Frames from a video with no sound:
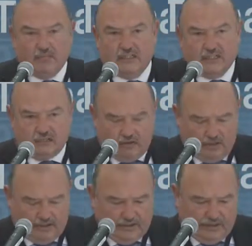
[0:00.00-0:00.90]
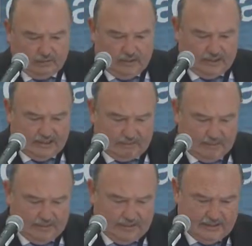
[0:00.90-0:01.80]
Probably another element
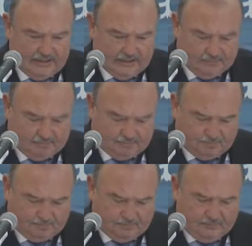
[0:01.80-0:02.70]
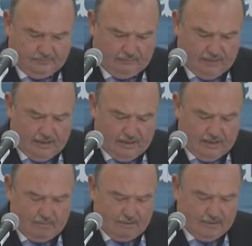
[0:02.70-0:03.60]
that might be enormously
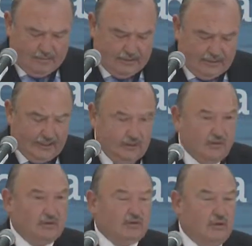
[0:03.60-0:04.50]
transcendental from the